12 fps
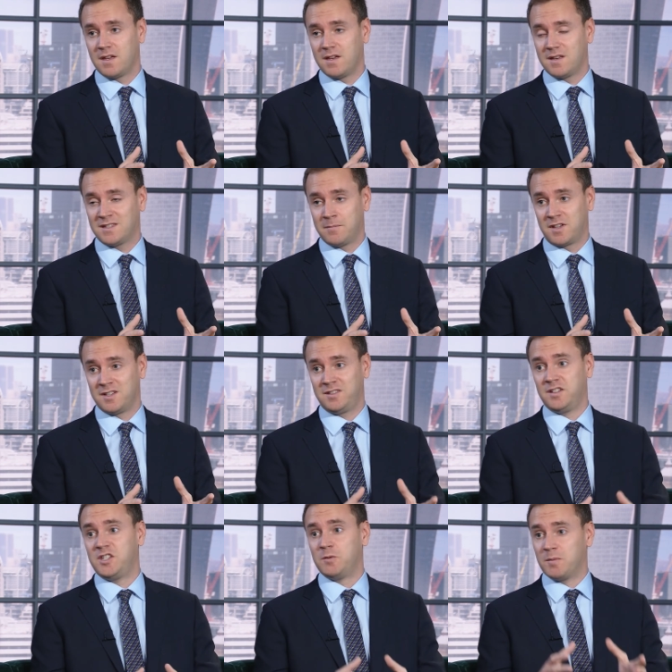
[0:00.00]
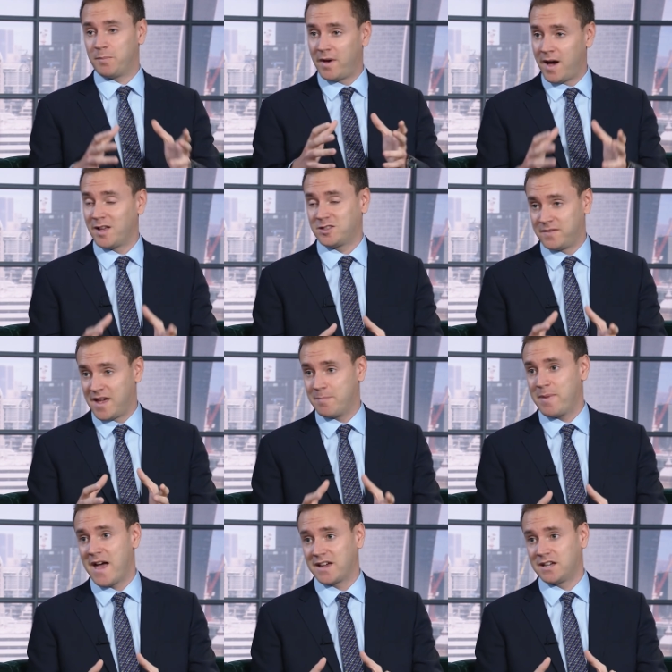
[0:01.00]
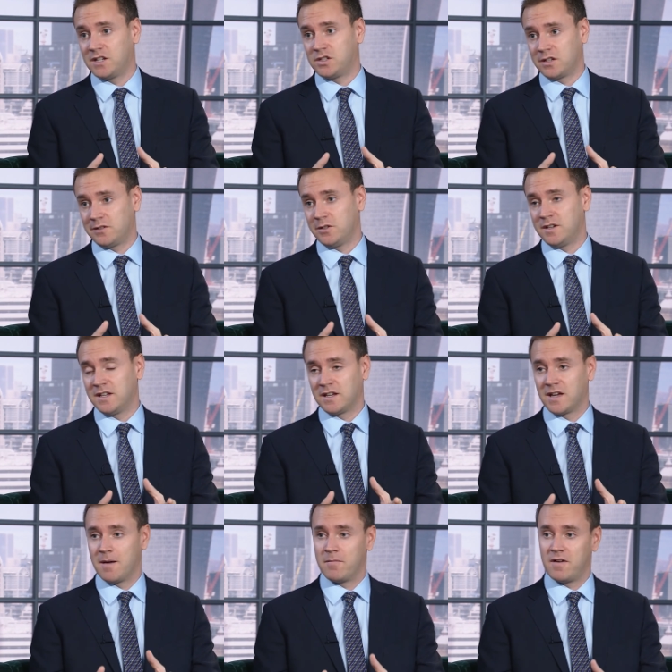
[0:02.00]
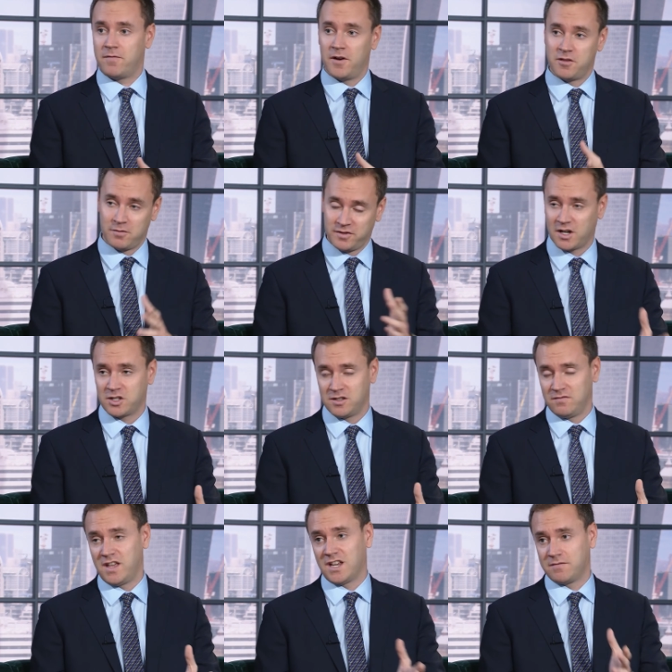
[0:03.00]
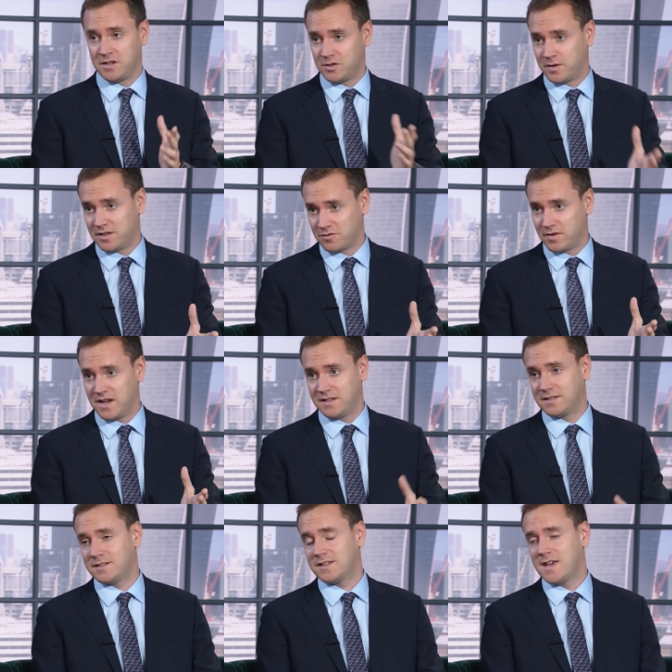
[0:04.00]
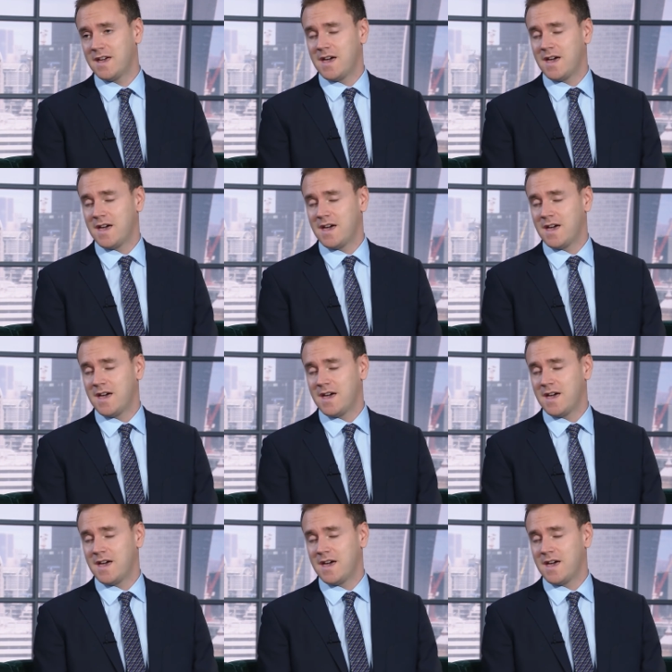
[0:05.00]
uh, some of the constituents constituent parts of that package, including um, a further reduction of negative interest rates